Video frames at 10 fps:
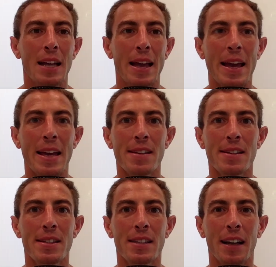
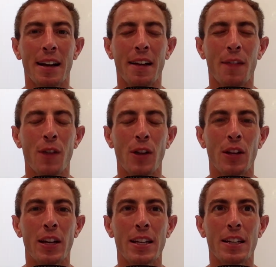Hayes, I felt
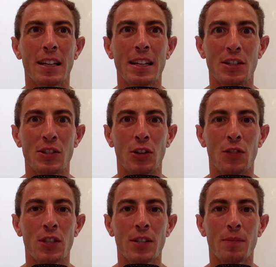like he
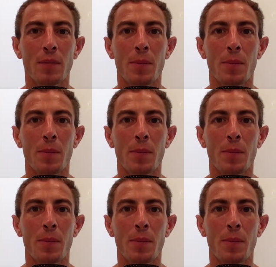deserves it,